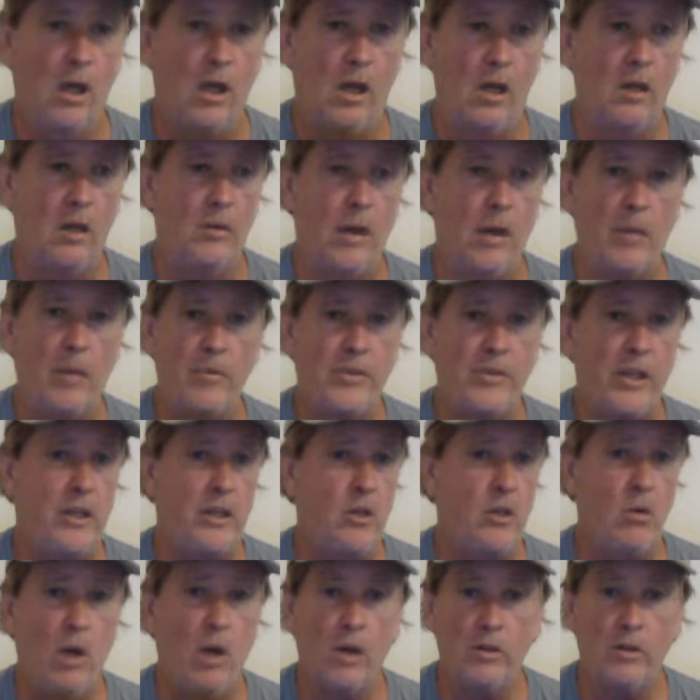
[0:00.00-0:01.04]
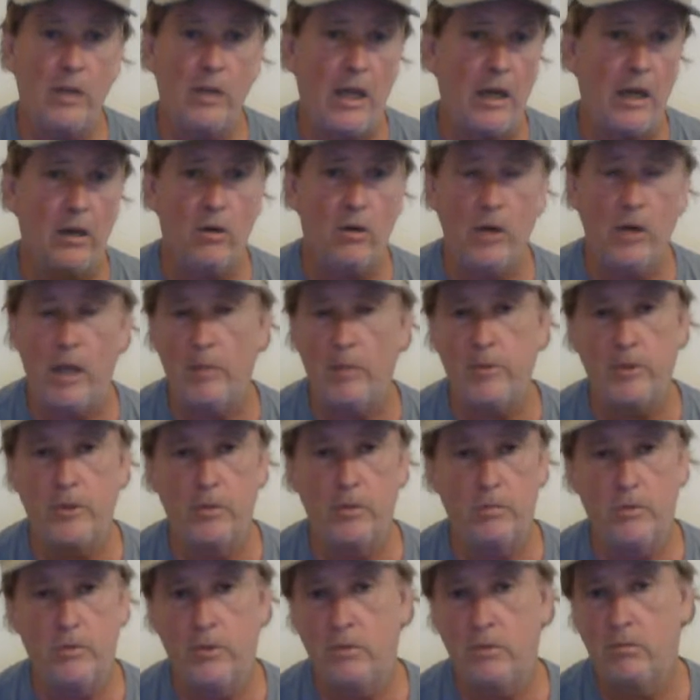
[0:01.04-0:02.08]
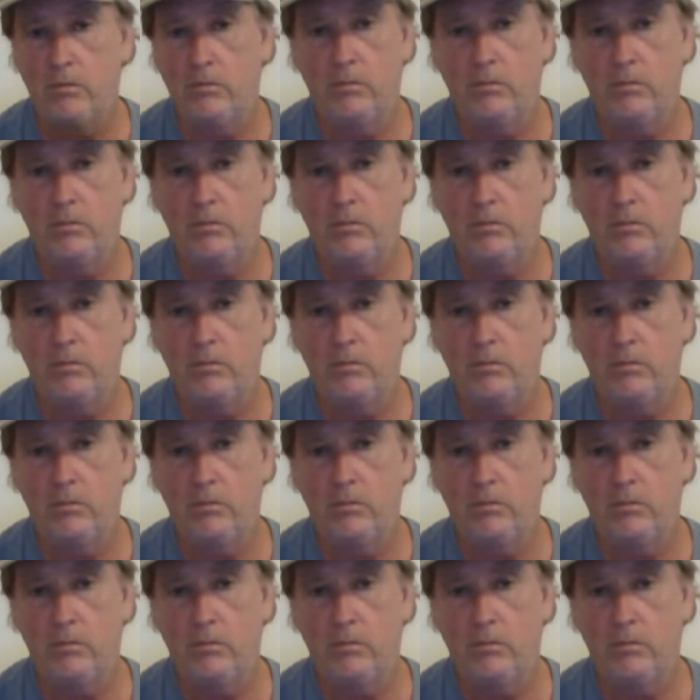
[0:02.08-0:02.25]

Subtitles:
They do all kind of crap to.